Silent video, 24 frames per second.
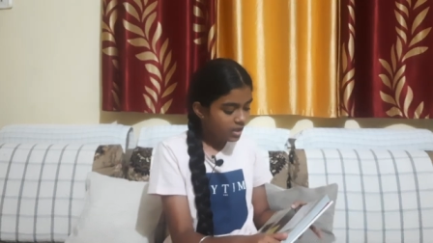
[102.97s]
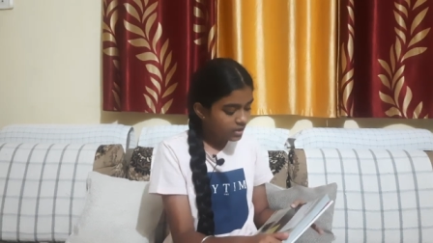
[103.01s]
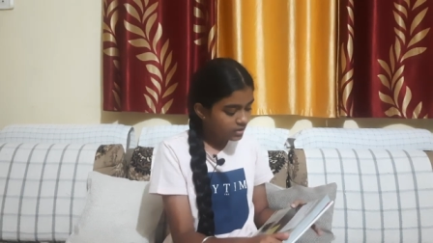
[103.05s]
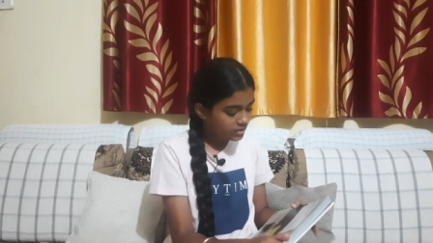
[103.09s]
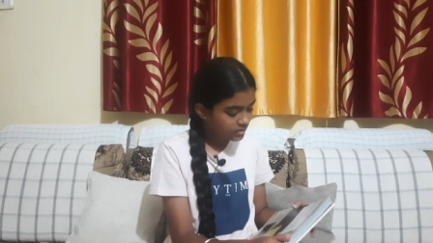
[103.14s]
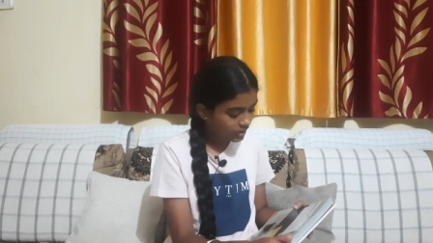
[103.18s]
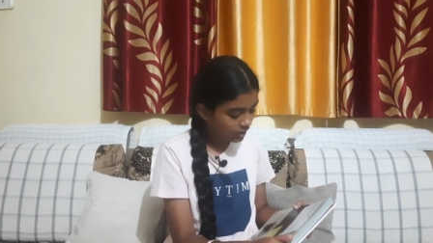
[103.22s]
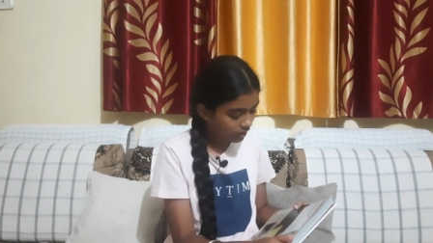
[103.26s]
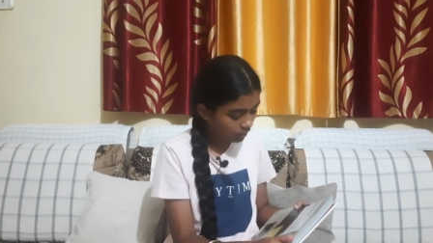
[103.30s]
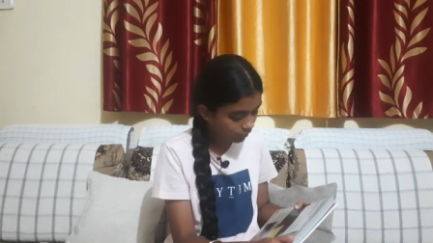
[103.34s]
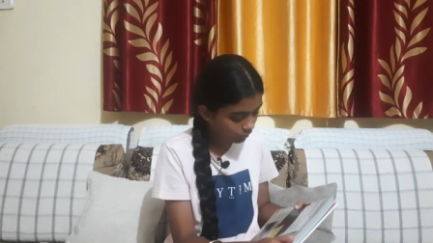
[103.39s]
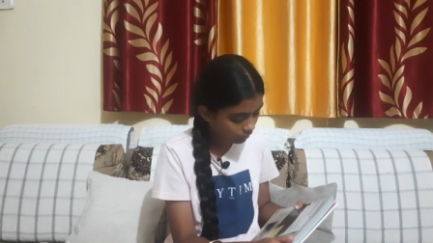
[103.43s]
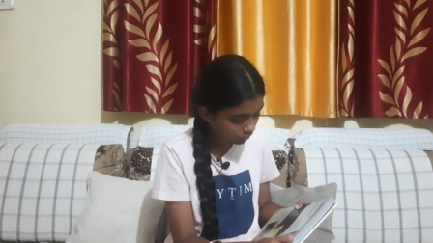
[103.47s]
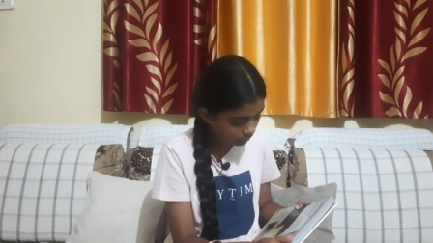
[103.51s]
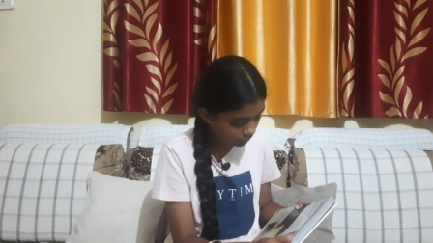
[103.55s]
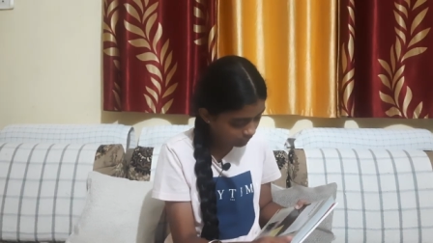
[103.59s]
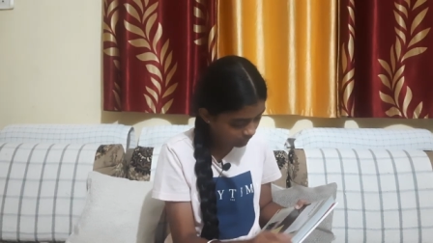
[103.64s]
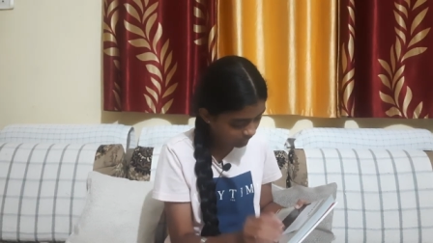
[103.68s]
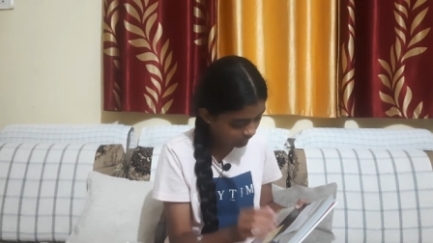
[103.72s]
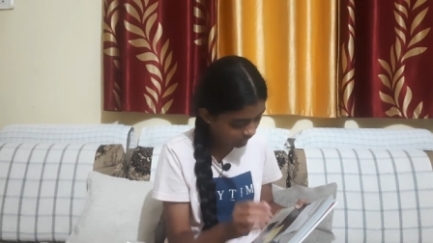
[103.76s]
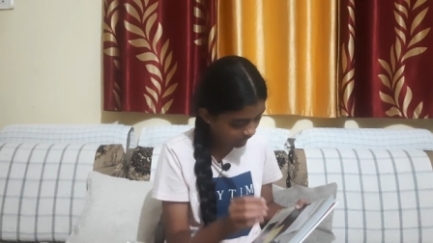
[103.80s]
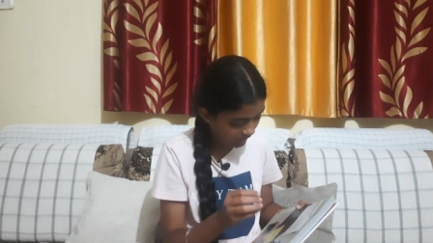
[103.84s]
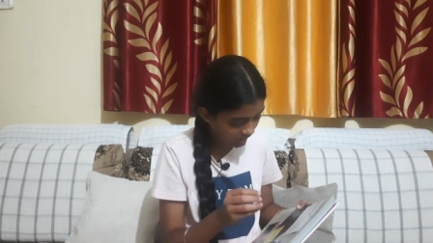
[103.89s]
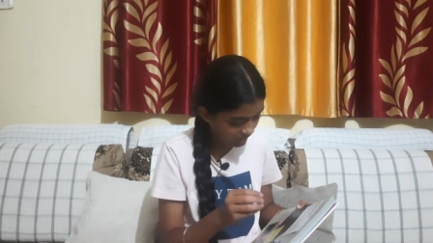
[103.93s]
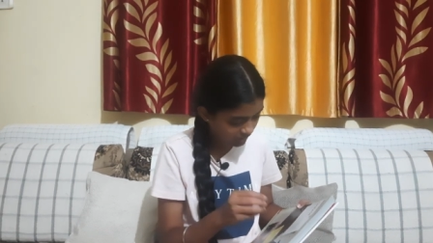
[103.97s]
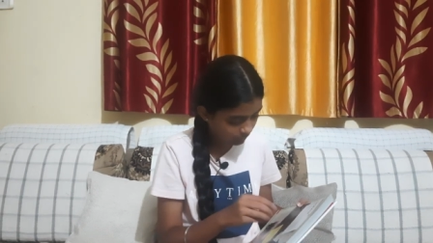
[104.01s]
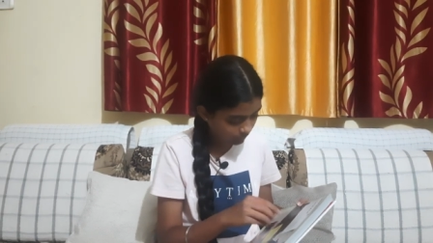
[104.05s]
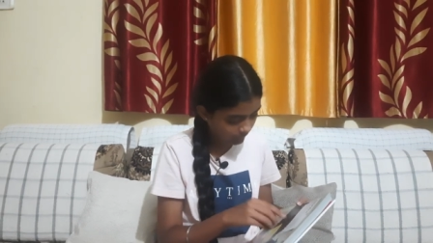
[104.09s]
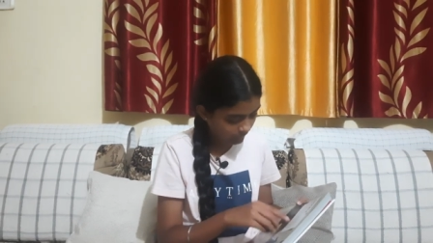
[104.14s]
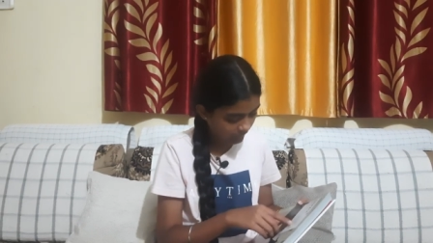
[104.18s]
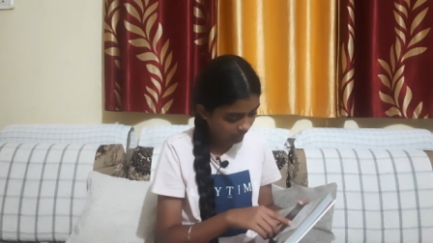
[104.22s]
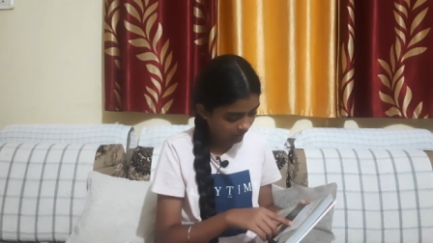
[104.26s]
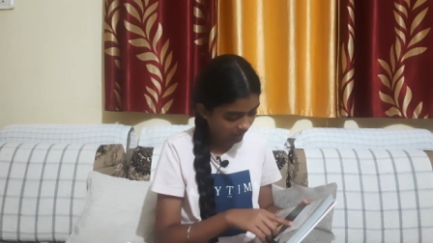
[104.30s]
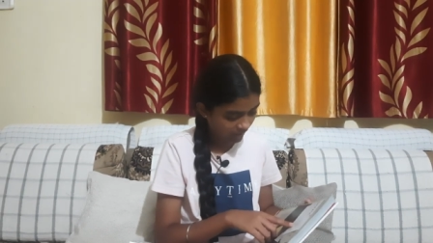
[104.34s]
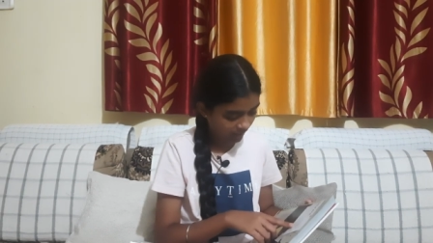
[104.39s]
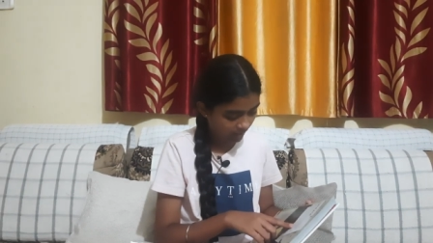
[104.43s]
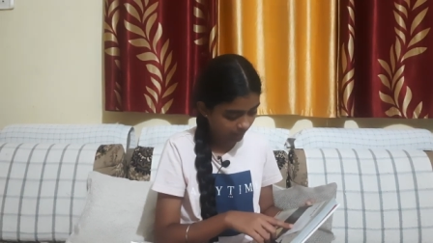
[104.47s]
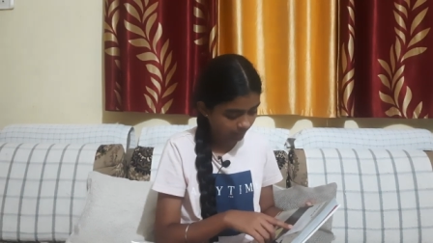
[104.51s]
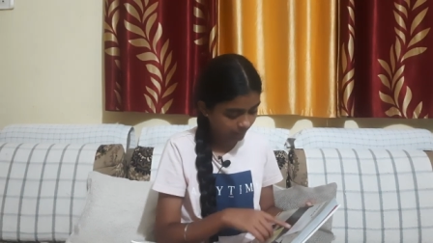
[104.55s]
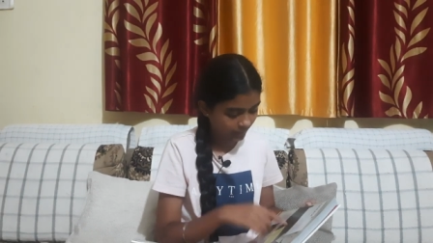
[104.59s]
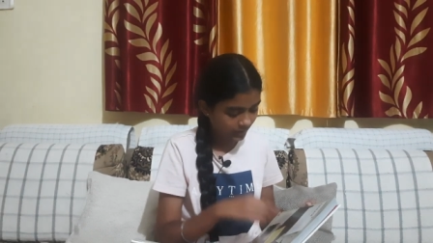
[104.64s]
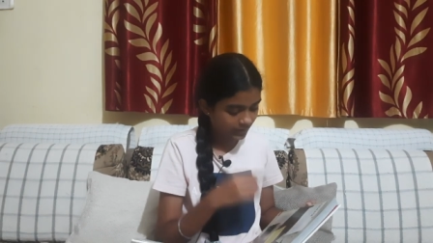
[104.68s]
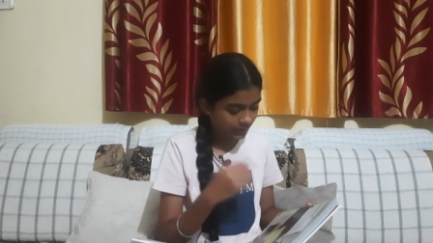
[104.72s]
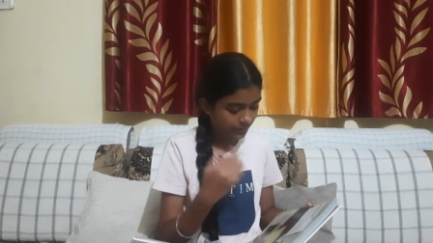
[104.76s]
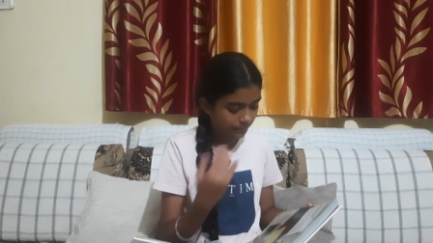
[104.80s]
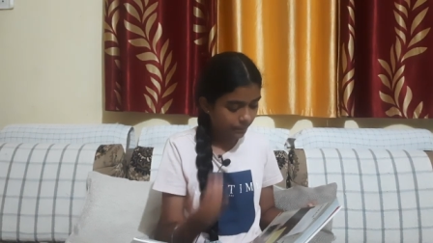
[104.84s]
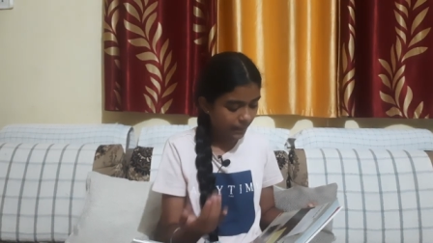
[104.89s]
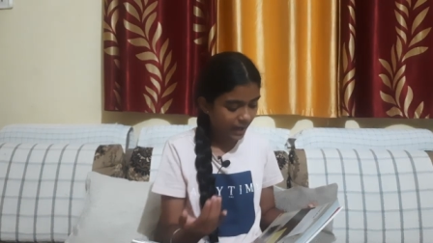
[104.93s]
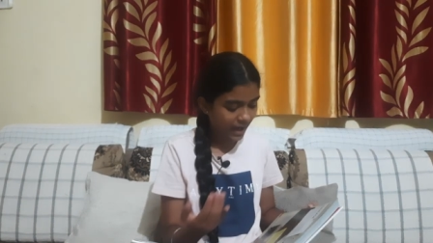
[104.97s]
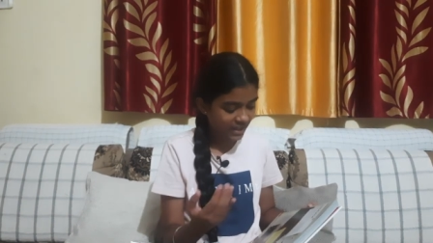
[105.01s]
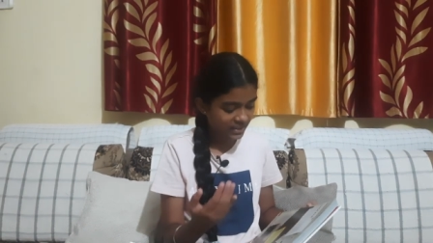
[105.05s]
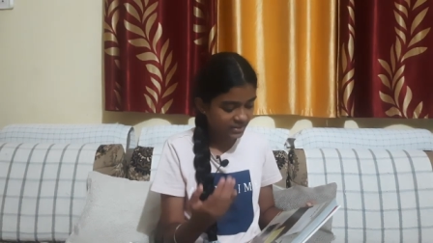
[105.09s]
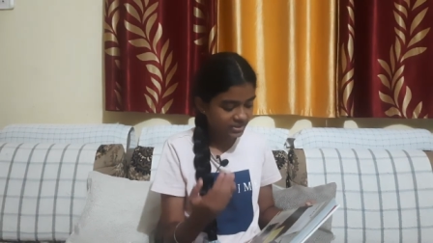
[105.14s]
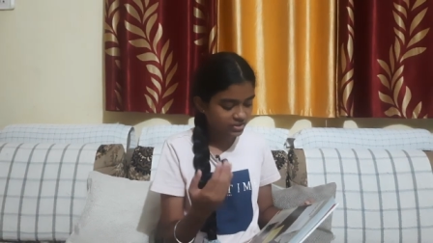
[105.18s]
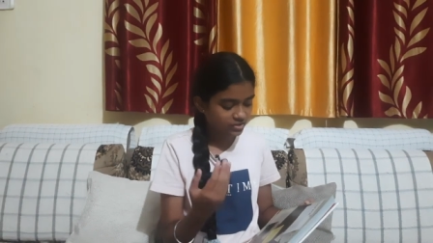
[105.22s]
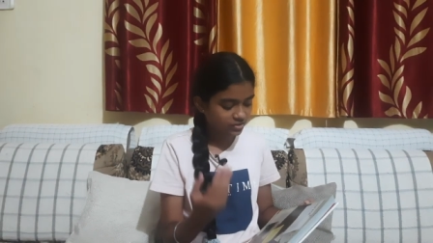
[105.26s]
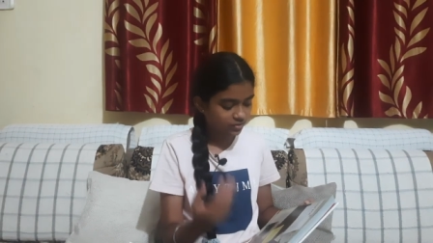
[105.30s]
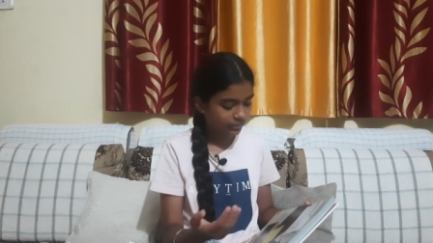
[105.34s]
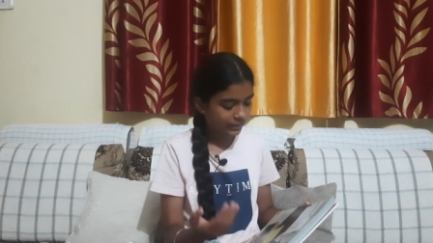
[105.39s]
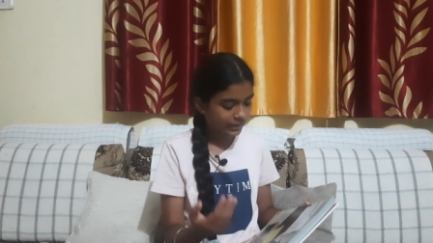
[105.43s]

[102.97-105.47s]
So that we have in the past,